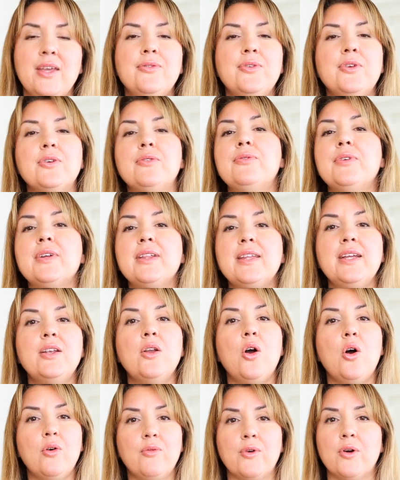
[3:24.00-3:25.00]
If you're
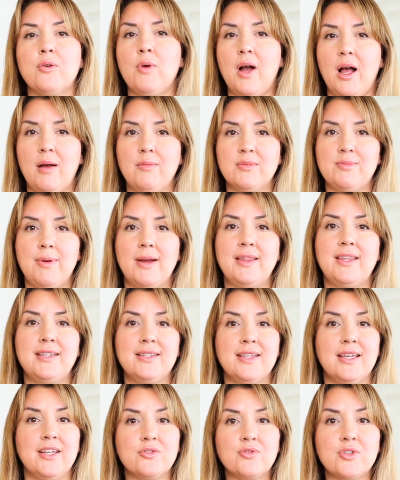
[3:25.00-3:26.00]
feeling overwhelmed by
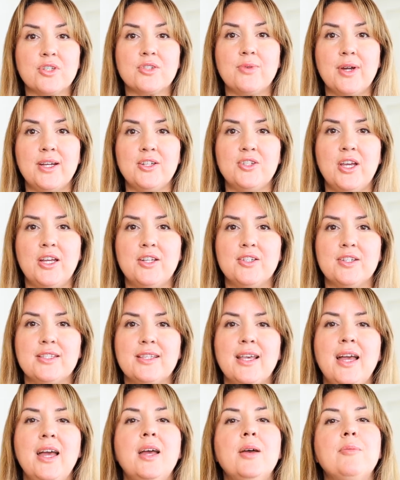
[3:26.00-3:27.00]
these interest rate
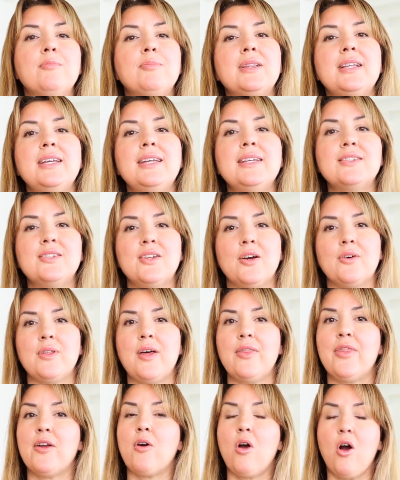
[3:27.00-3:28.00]
changes, please know
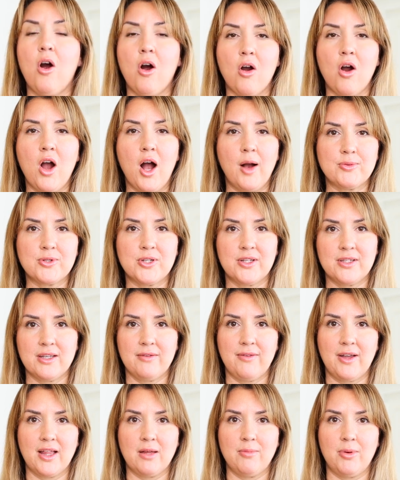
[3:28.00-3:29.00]
that there are options
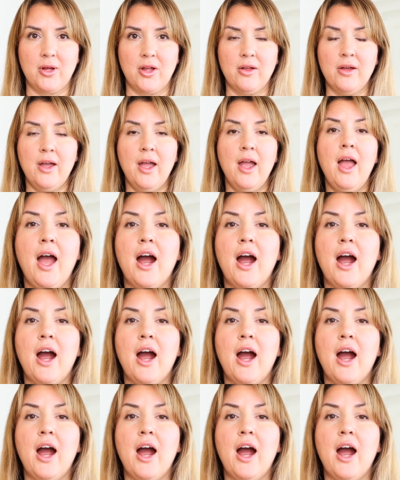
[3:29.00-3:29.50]
available.